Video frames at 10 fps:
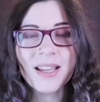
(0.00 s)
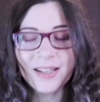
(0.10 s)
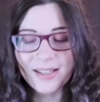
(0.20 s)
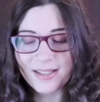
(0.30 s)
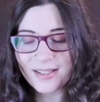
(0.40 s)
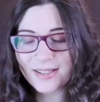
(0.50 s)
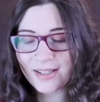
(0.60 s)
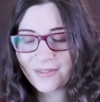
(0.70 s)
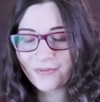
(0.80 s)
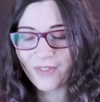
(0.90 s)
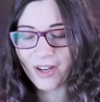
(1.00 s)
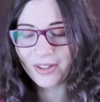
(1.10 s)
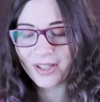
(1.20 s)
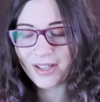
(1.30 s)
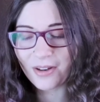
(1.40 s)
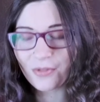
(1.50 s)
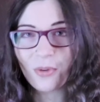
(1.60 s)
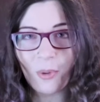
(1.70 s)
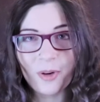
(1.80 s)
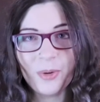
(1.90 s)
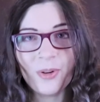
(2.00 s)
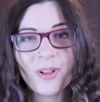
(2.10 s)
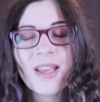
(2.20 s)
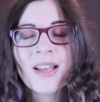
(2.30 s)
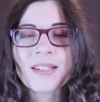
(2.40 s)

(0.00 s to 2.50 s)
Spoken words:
it is very affordable.